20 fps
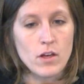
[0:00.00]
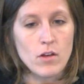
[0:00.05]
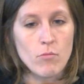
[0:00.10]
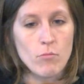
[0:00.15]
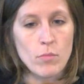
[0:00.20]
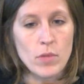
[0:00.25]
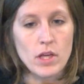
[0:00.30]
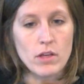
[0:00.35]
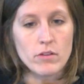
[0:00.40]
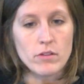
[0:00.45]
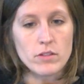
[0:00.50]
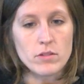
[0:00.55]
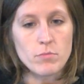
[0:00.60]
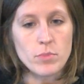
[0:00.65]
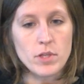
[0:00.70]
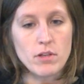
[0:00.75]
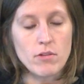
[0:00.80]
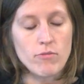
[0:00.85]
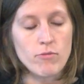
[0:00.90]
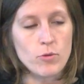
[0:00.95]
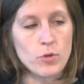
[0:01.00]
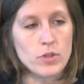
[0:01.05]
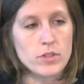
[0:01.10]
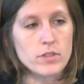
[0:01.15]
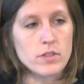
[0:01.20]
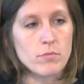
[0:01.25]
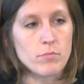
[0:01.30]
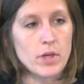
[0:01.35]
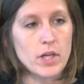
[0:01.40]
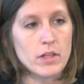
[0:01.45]
males being
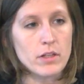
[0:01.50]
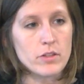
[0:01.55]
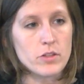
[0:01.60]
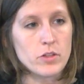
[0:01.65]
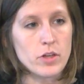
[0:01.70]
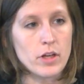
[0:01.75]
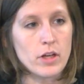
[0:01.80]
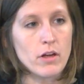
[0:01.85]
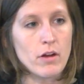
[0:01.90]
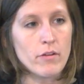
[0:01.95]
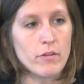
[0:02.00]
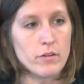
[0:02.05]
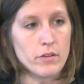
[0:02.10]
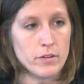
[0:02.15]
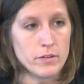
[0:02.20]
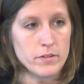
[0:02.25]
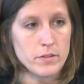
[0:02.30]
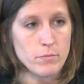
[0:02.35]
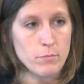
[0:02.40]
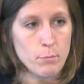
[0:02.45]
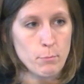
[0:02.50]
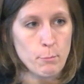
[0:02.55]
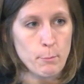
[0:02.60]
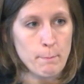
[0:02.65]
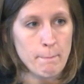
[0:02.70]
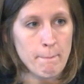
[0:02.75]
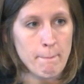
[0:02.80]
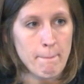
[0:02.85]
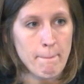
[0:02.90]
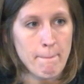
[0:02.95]
forced to penetrate others.
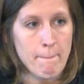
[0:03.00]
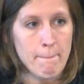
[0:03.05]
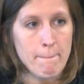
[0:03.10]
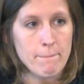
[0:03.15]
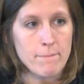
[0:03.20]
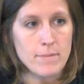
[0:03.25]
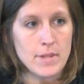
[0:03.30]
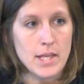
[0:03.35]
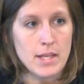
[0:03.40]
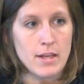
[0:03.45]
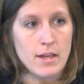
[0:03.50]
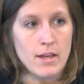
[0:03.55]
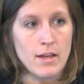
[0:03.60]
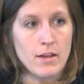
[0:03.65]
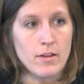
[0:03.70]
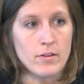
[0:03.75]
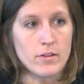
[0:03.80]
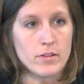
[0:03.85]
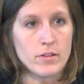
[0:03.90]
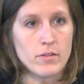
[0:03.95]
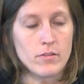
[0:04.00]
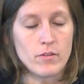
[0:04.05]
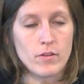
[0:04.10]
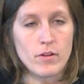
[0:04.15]
And